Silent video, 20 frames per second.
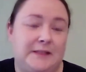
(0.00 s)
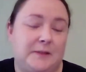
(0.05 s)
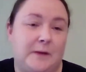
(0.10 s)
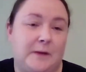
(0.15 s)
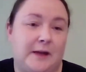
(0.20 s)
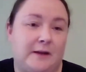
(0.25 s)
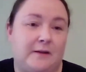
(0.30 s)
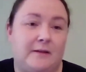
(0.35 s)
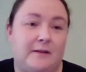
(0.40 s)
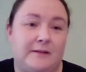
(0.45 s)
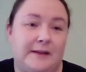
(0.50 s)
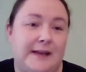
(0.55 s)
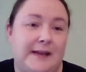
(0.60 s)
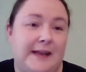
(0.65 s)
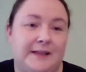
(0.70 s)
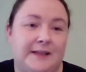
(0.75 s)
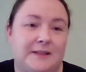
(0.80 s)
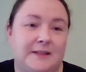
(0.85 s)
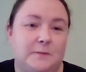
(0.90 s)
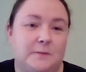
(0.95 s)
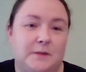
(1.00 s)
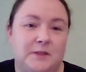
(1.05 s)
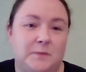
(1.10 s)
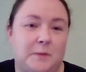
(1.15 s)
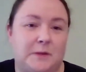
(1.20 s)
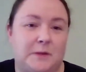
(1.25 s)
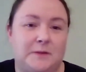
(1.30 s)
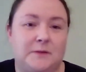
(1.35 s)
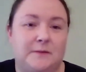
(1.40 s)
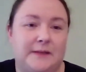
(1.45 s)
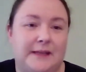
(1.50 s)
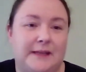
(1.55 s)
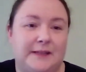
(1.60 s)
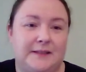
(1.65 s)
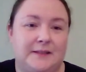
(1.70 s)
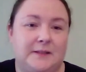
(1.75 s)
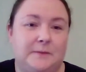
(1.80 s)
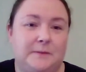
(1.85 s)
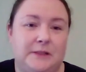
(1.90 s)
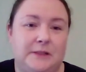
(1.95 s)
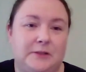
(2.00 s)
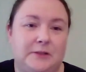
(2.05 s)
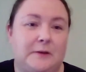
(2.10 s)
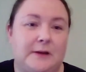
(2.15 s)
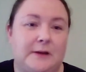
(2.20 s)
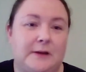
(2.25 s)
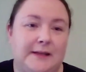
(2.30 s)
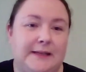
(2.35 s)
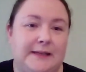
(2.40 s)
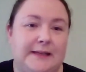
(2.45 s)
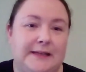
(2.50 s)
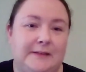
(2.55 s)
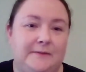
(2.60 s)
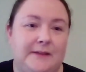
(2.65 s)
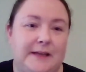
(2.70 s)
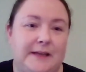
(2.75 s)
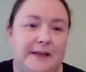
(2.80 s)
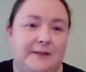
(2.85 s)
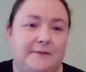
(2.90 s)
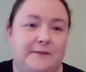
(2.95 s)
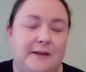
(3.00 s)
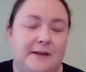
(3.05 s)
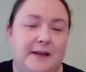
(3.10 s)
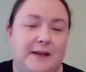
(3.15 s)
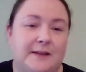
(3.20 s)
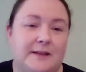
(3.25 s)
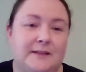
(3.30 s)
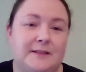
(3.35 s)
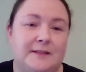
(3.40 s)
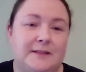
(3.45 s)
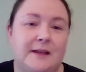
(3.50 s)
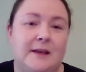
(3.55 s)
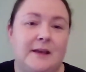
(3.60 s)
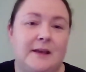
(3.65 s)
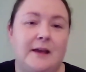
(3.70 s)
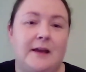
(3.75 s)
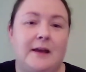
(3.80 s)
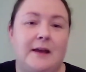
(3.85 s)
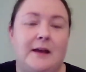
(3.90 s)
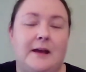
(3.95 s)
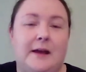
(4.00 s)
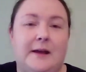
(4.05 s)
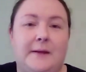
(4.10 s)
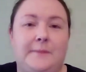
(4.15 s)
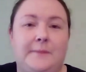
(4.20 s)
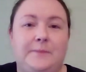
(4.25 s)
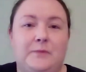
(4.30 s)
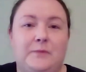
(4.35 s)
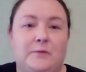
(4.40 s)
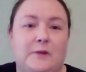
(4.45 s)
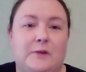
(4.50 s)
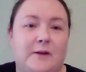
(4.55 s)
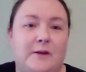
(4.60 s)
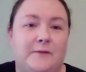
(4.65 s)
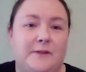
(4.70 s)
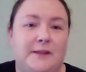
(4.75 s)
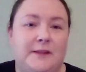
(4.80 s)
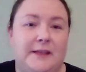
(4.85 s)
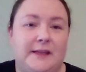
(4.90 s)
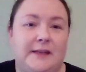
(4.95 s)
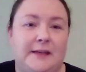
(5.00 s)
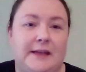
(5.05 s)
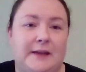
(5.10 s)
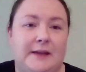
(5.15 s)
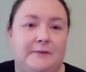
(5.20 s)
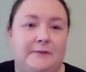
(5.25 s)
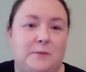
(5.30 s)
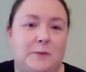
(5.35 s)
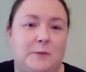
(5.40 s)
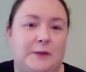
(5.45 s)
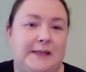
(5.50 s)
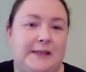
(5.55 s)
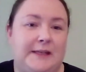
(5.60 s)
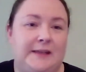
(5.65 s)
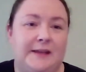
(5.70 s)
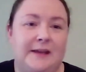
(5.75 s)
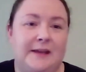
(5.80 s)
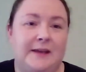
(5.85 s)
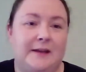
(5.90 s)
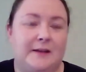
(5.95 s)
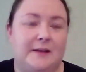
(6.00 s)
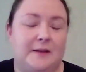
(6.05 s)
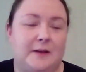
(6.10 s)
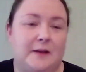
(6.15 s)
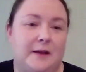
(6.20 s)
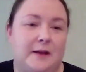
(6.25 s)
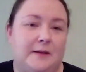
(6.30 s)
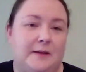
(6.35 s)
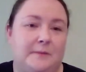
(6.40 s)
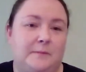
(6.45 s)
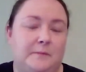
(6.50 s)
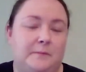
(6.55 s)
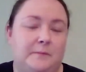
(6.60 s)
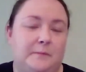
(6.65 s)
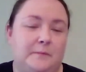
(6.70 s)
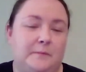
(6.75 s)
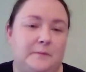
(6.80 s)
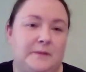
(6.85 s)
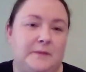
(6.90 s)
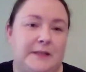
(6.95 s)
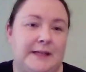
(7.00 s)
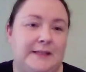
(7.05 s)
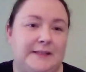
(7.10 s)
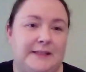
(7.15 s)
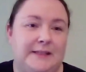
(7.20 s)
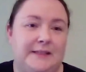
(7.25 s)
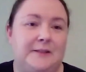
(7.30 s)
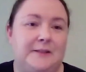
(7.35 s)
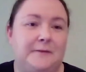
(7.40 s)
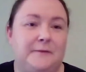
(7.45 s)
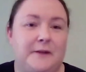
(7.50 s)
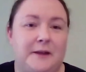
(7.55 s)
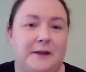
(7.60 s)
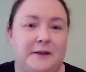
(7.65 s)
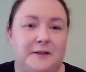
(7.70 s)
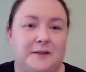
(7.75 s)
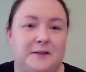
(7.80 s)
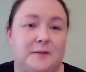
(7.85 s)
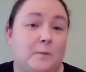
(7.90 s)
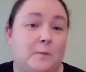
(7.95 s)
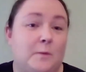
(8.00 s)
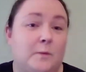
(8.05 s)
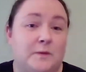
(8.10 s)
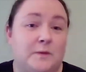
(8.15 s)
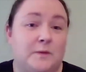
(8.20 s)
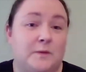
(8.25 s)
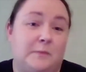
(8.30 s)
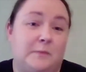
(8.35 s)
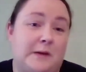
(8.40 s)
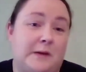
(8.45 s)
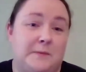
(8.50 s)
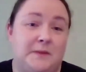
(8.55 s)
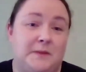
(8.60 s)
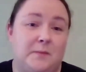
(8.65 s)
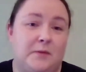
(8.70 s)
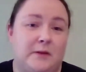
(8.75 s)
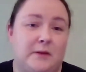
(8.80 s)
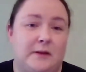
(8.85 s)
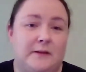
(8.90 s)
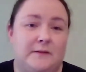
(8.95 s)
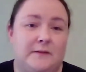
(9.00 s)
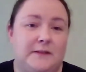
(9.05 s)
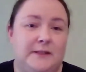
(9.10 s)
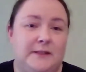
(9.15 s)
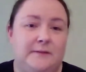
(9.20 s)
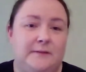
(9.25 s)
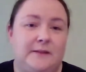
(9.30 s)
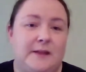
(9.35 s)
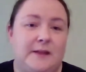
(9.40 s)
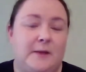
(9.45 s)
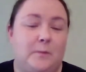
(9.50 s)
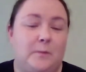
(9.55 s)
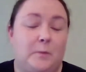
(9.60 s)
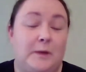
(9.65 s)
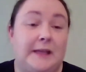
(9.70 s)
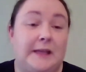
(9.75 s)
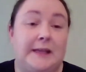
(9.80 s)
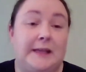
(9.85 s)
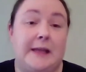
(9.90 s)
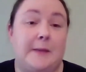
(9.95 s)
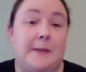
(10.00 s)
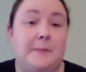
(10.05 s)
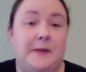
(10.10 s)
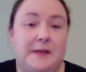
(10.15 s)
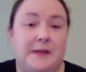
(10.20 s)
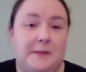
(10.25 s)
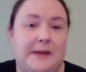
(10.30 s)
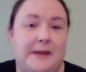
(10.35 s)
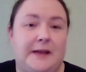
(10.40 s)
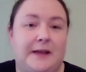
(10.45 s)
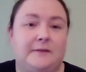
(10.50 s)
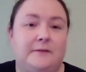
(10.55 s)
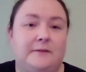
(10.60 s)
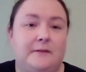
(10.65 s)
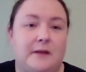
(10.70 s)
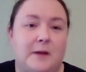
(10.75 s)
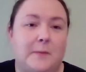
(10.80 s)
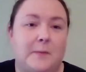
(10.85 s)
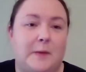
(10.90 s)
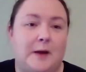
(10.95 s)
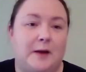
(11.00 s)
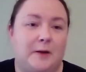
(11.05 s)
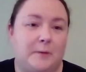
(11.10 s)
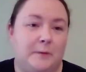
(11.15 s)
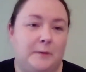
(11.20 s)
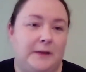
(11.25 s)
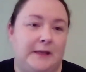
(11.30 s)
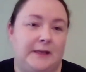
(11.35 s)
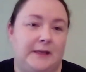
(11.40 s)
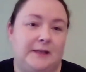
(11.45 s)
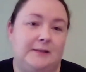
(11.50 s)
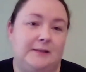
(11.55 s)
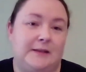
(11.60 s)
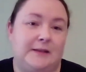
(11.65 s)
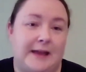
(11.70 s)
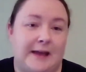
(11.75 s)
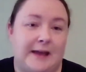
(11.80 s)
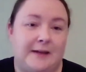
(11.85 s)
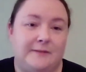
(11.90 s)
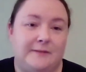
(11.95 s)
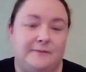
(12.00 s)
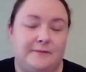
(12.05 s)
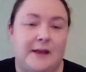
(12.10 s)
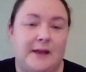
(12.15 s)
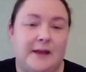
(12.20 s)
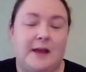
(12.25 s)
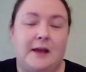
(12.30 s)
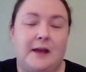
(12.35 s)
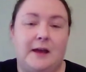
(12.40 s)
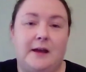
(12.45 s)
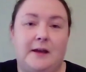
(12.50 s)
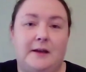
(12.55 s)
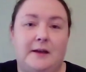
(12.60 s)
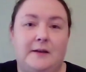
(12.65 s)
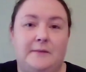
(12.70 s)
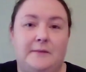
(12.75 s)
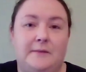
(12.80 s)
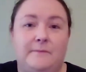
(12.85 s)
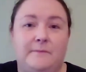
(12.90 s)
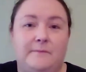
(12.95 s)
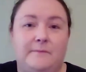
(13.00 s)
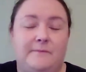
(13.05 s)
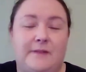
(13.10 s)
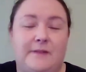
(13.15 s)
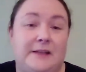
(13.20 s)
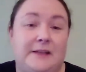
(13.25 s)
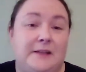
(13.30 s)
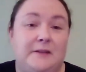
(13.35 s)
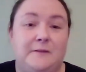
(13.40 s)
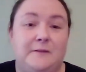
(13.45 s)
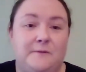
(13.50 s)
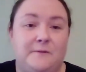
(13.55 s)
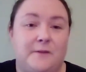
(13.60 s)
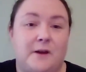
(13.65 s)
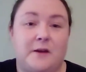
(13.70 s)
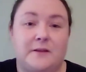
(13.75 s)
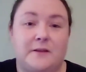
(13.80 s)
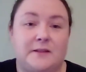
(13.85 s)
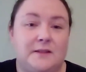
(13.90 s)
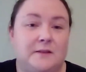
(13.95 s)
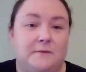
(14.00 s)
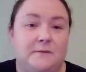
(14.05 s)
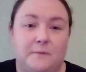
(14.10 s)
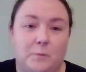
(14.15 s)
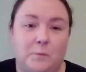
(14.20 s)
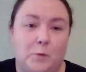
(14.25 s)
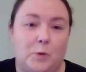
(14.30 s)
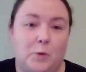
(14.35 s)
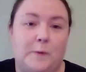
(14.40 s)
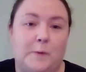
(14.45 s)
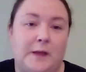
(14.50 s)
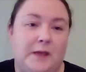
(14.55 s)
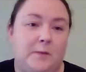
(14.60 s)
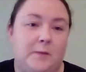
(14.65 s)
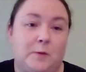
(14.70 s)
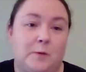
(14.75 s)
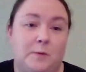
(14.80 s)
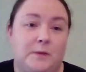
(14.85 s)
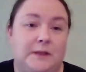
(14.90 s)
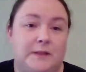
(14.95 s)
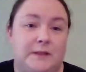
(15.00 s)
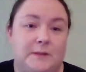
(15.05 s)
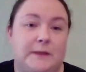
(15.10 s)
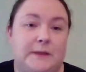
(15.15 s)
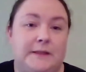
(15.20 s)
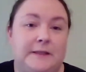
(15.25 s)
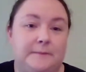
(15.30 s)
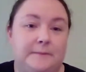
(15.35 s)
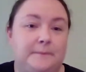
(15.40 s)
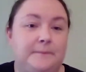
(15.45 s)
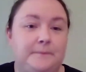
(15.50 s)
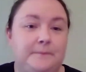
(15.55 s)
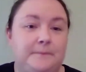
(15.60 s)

work on next. Which bottlenecks do we try and alleviate first, rather than everybody tending to focus on what's perhaps the priority for them. We can get bigger bang for our buck. We can have value faster for more people this way.